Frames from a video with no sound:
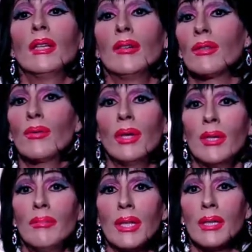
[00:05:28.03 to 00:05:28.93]
There was
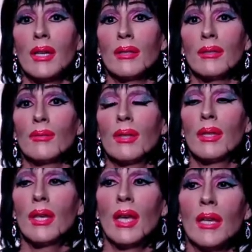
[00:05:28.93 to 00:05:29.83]
quite a big tussle
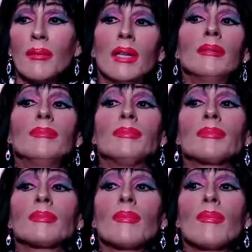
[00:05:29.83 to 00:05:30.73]
with the hangman,
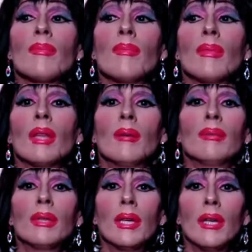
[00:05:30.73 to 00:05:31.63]

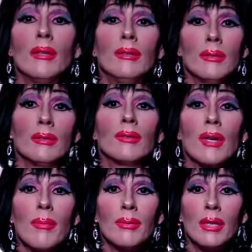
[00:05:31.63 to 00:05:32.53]
But they
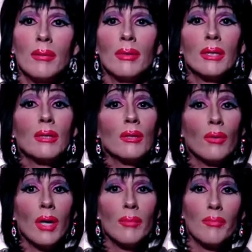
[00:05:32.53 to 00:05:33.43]
grappled him
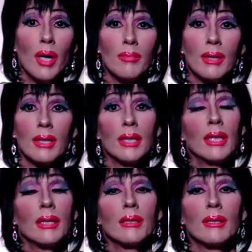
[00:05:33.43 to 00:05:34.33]
and quite
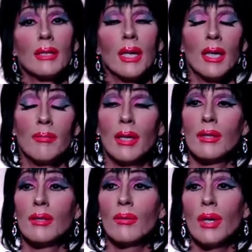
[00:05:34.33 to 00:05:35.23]
publicly, and I
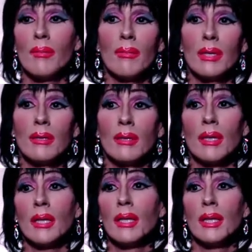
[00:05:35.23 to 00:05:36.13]
imagine quite
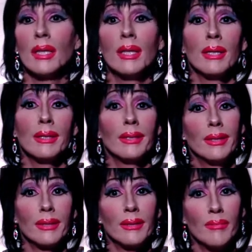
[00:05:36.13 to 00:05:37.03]
messily,
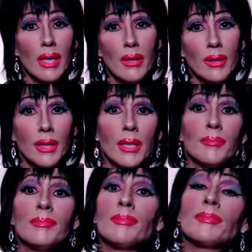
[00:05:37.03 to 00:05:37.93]
disemboweled
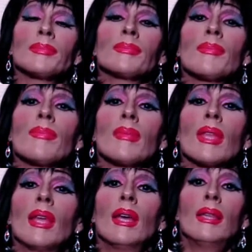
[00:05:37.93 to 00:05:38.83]
him.
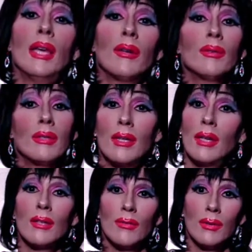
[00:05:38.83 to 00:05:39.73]
And that was
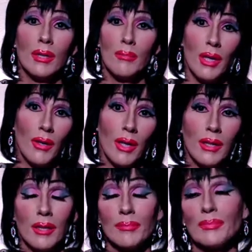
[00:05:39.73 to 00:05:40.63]
the end of William
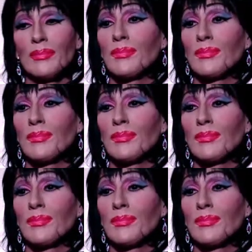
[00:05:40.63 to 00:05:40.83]
Harrington.